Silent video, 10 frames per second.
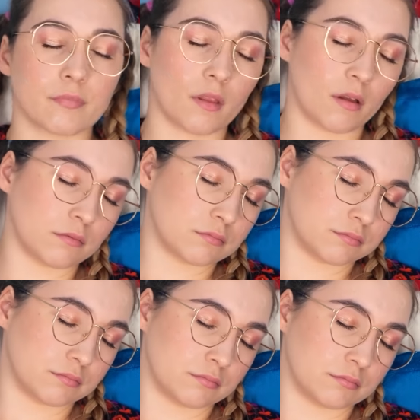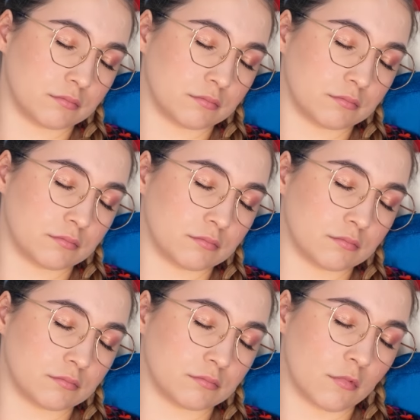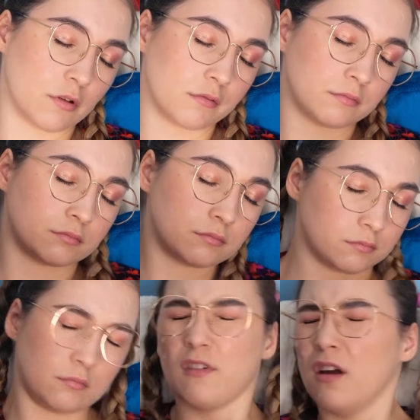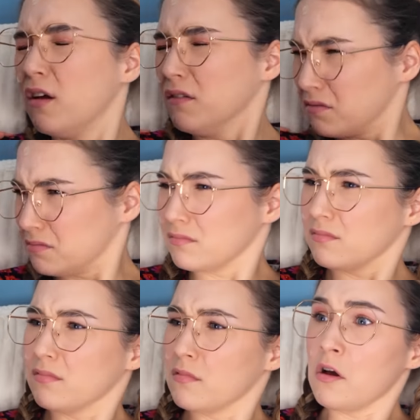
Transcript: The printers are on strike. Hey, wake up!